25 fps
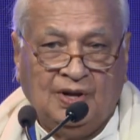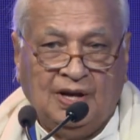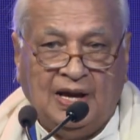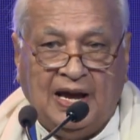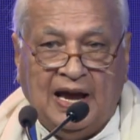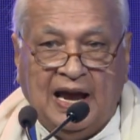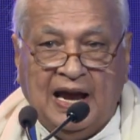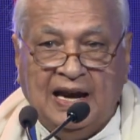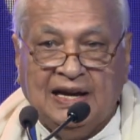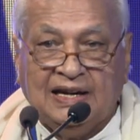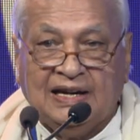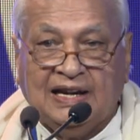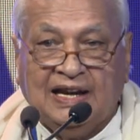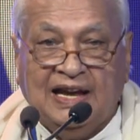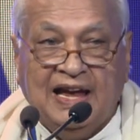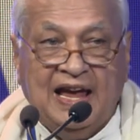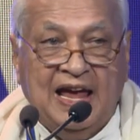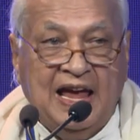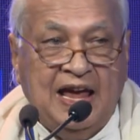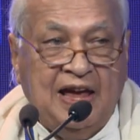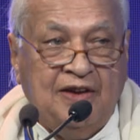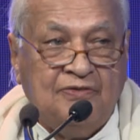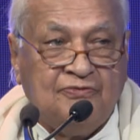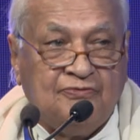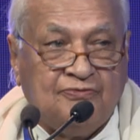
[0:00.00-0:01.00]
and
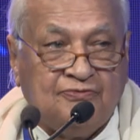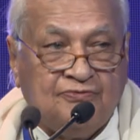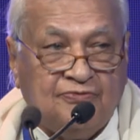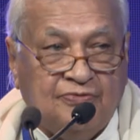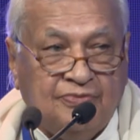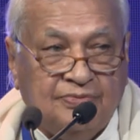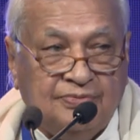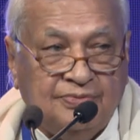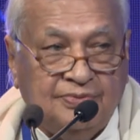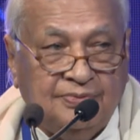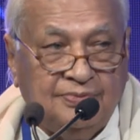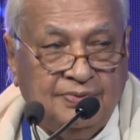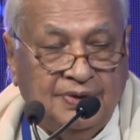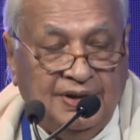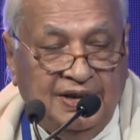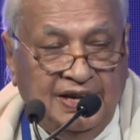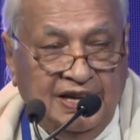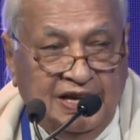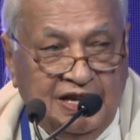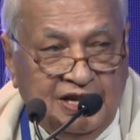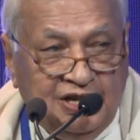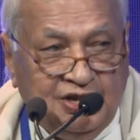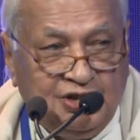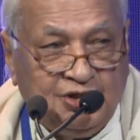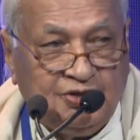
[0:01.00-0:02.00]
gave
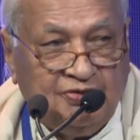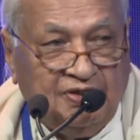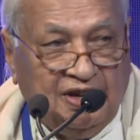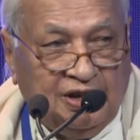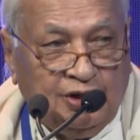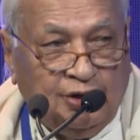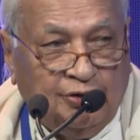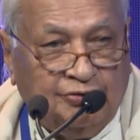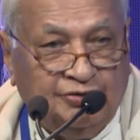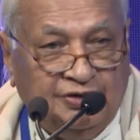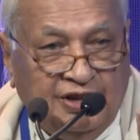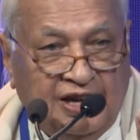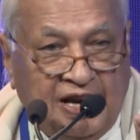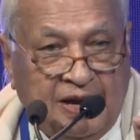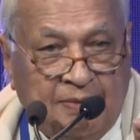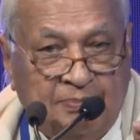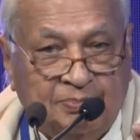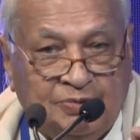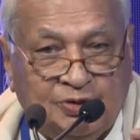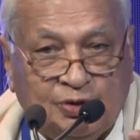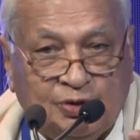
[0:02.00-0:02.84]
each one of them